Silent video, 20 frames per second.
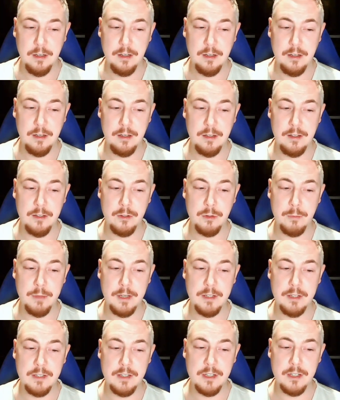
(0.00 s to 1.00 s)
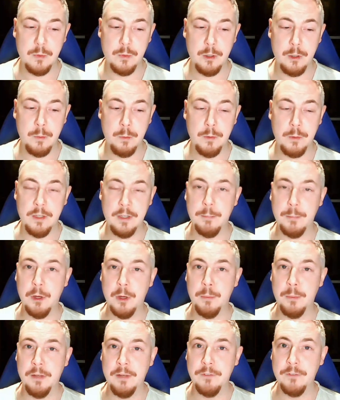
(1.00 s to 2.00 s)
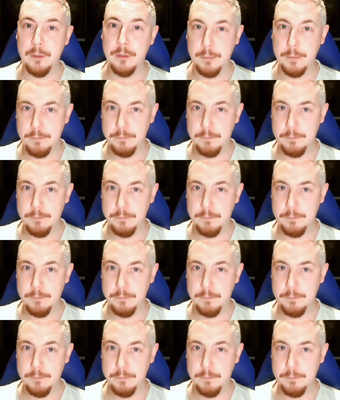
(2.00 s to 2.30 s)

Uh, this will make sense when you open the purple envelope